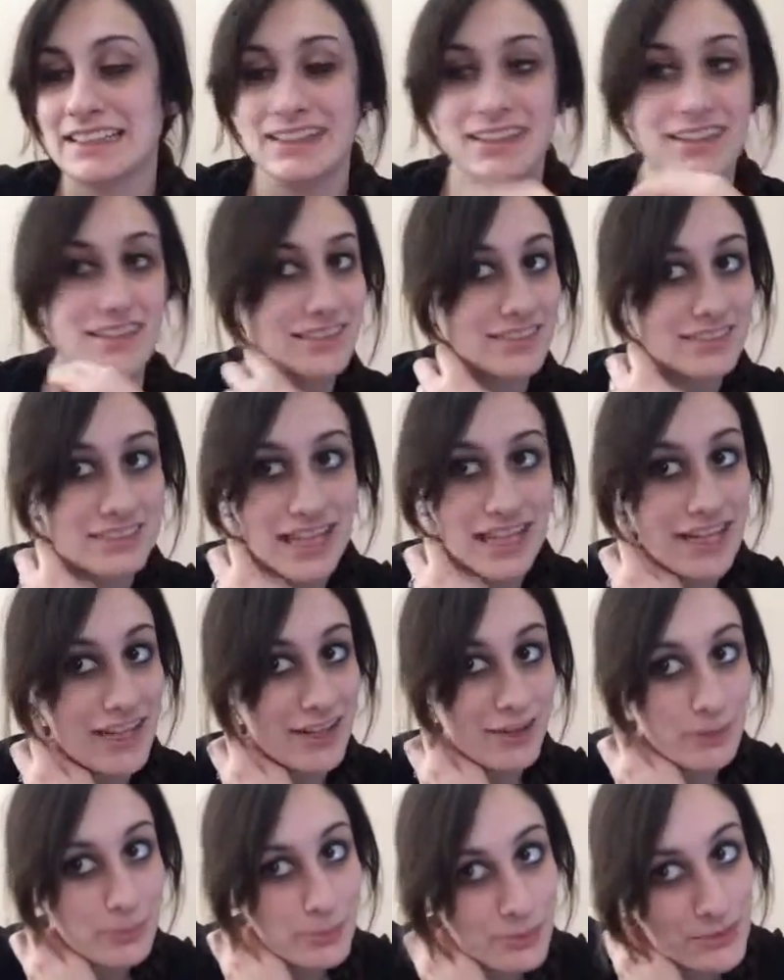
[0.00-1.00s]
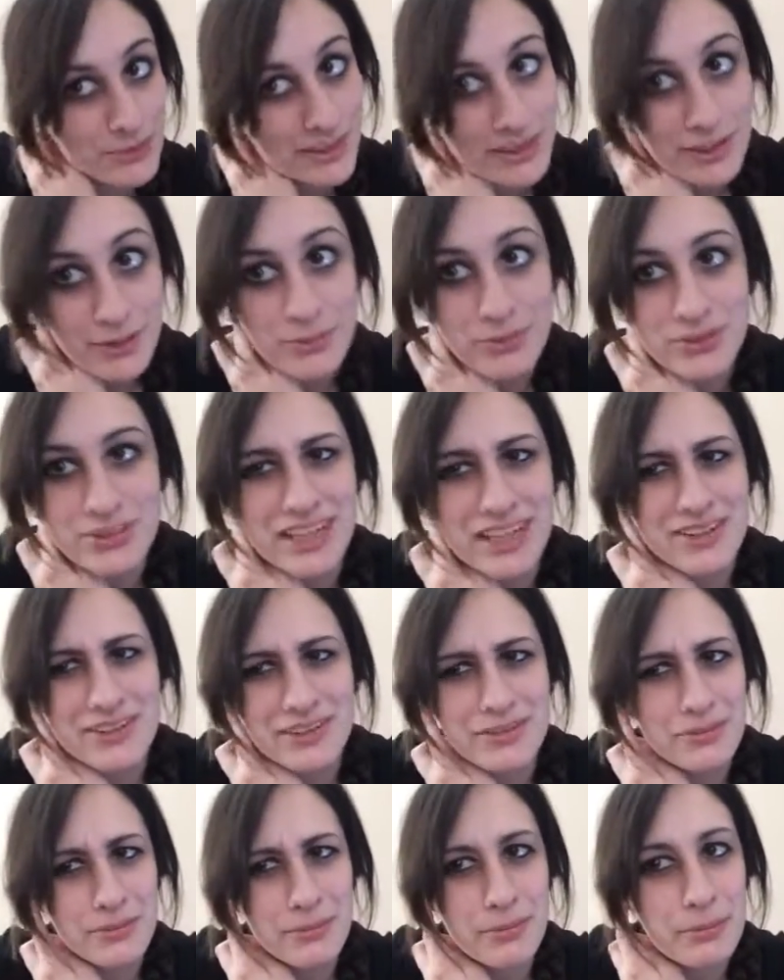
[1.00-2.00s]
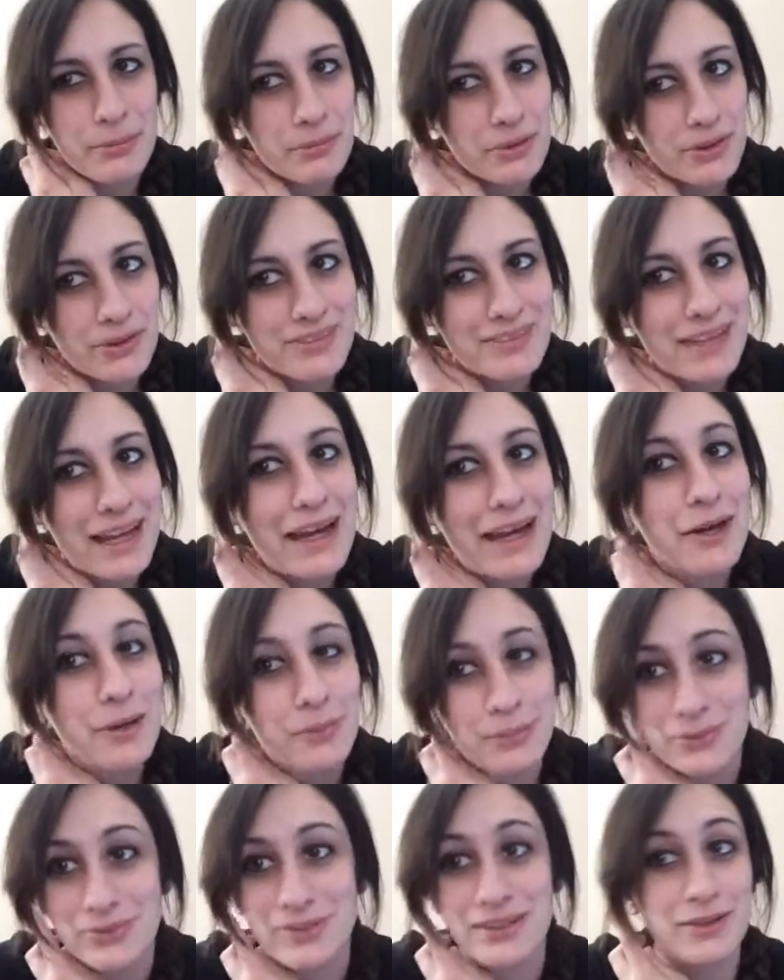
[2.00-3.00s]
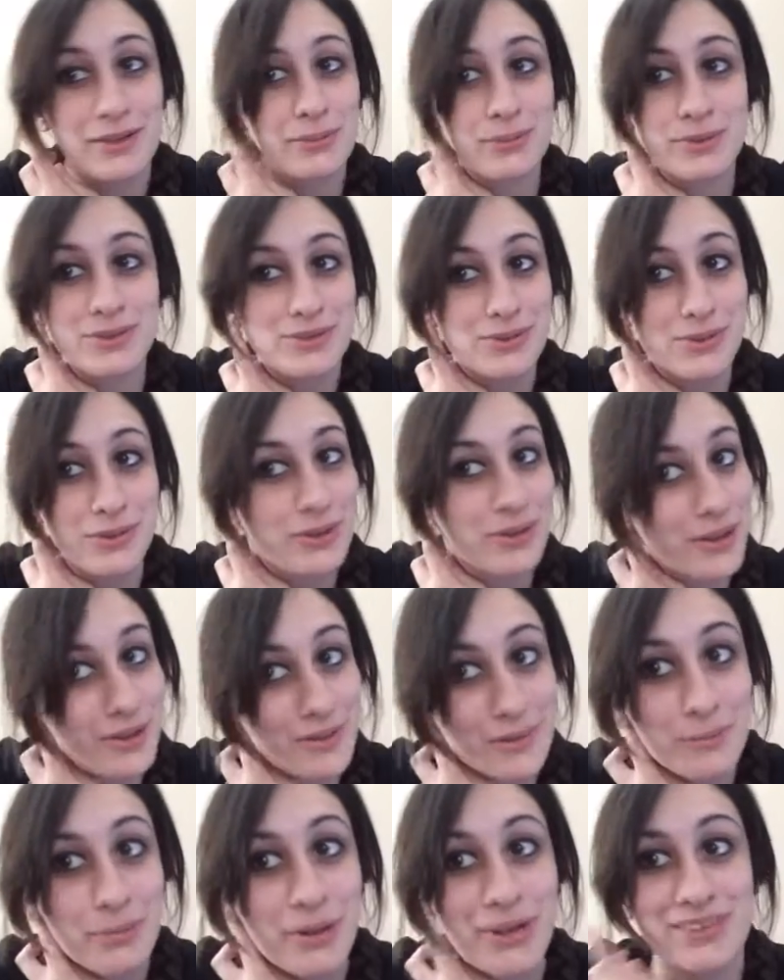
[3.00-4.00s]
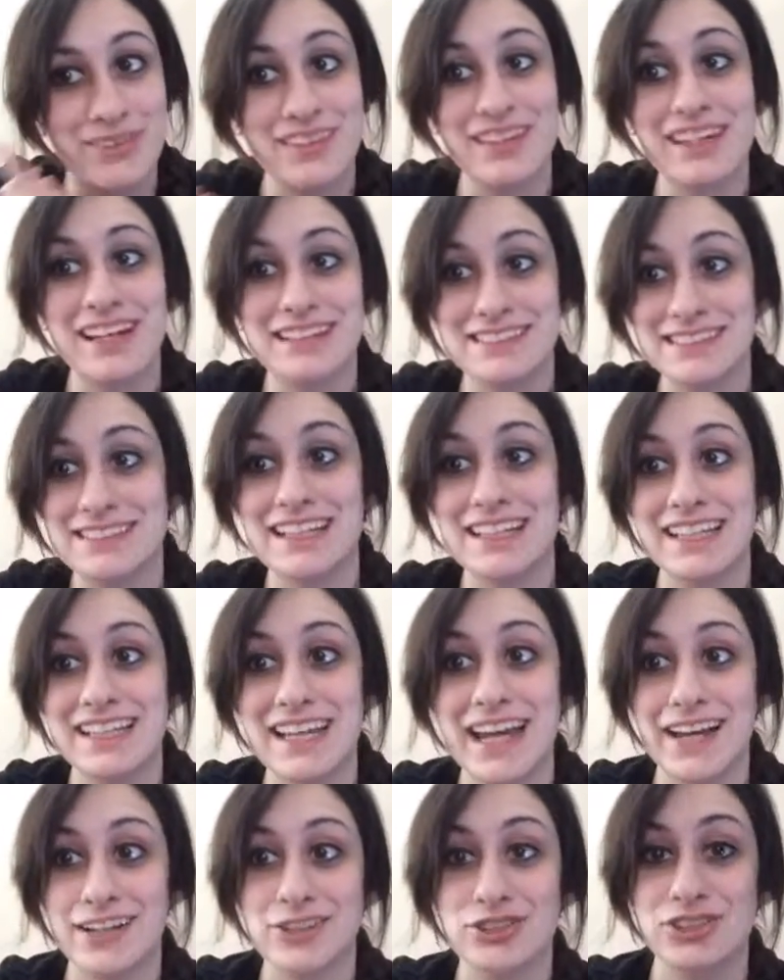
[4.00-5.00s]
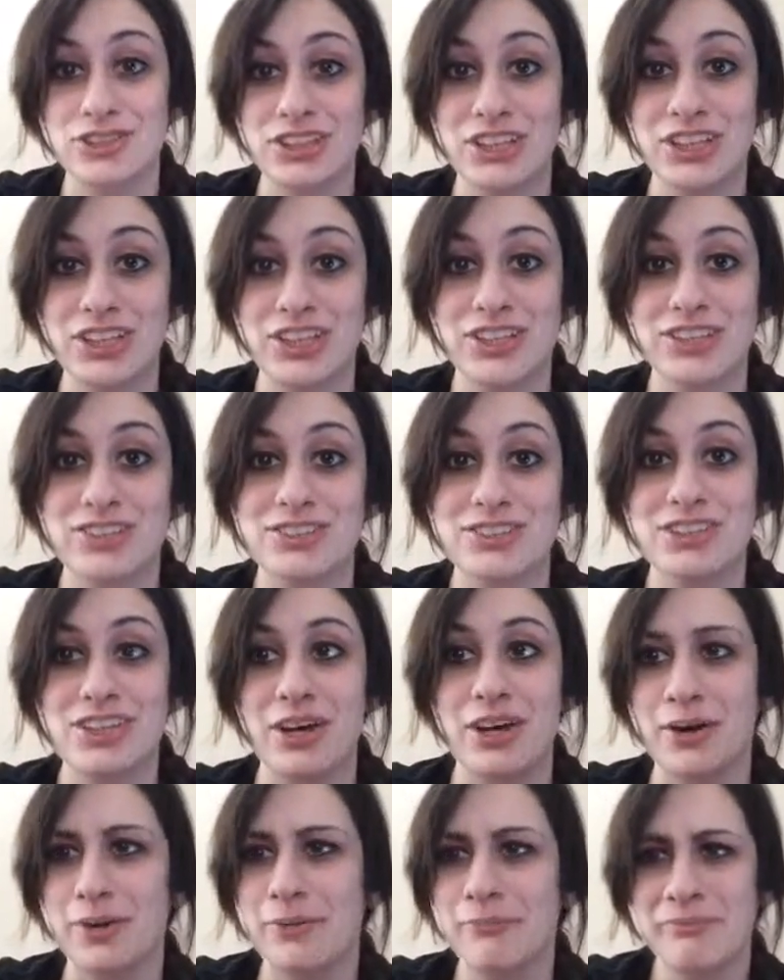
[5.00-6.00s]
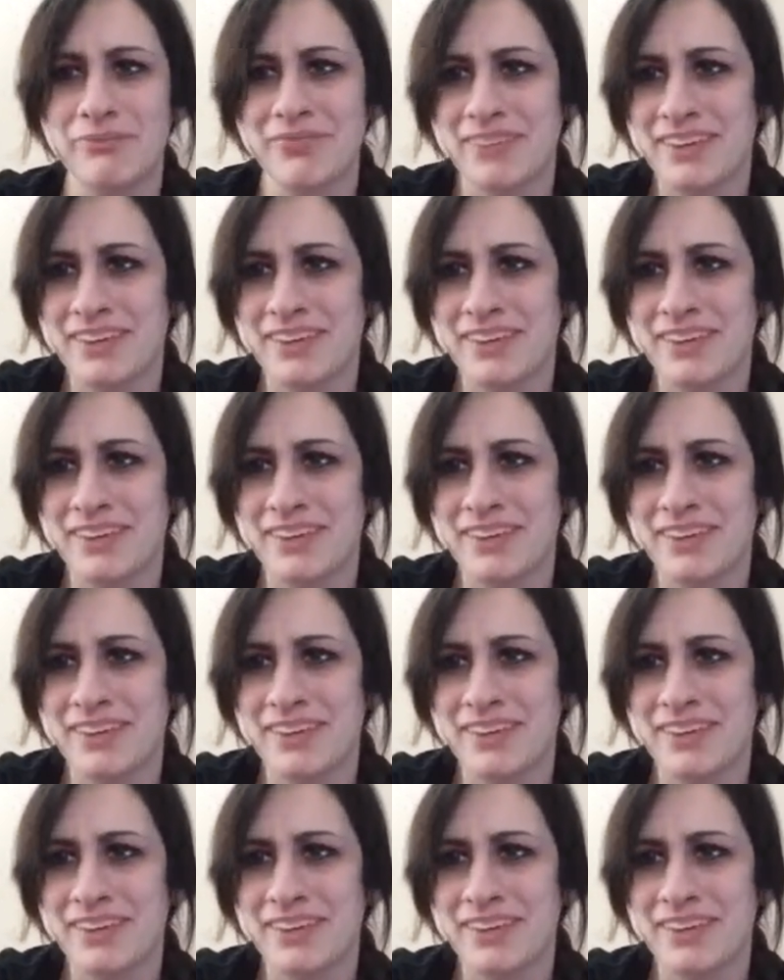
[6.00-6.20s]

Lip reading: a terrible, I don't even remember, a terrible score on the part that I did actually learn. So